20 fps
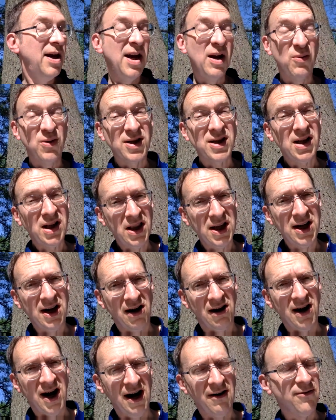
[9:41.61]
It was
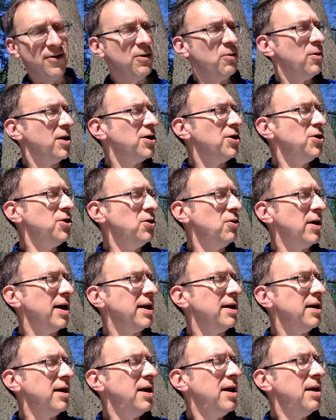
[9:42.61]
clear everyone knew
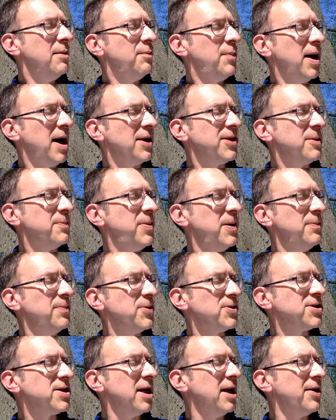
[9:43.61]
it. But the
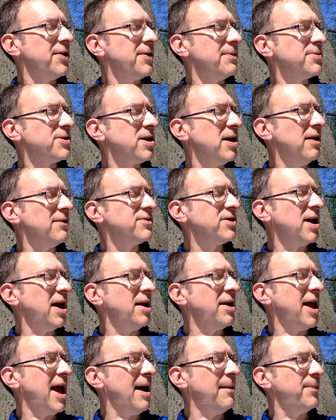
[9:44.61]
people settled themselves
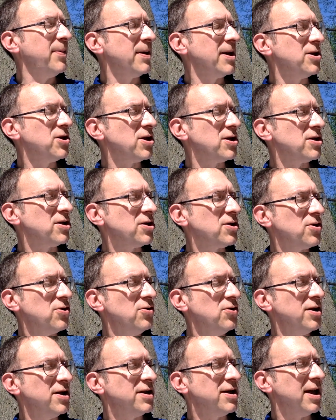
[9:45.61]
down happily, just as
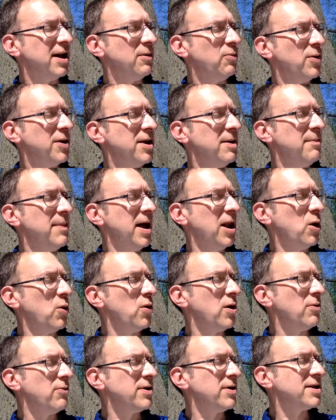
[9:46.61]
Kuda did when the
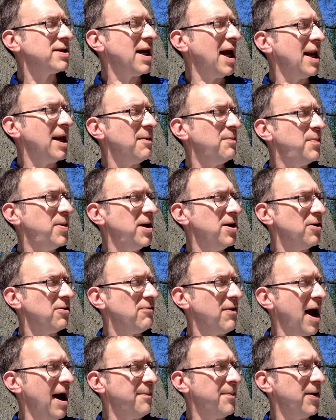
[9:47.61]
mellower recited Peter
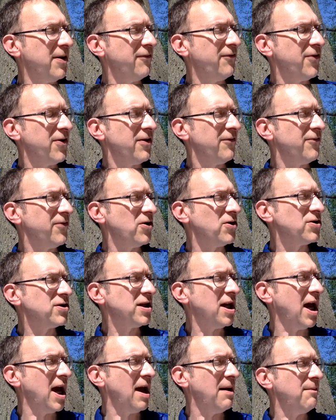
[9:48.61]
Rabbit for the first
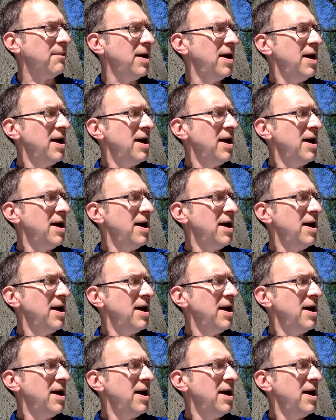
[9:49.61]
time.